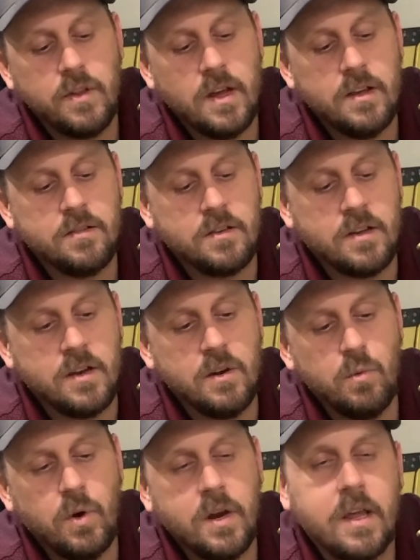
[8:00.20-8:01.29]
that is because I
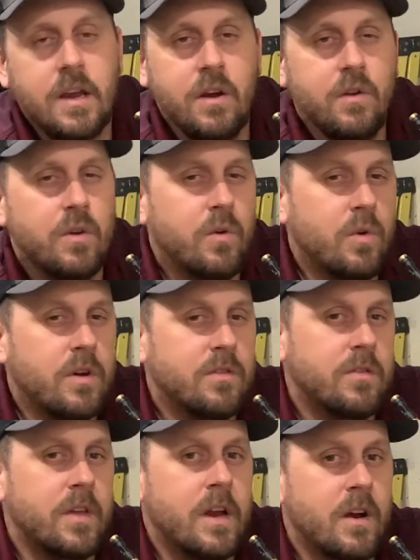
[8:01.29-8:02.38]
didn't want to hear the noise
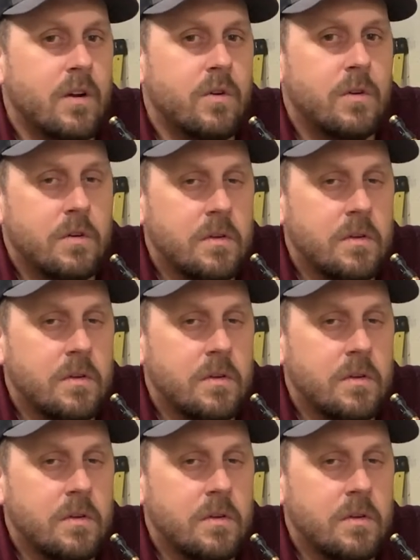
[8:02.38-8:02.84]
of the air going,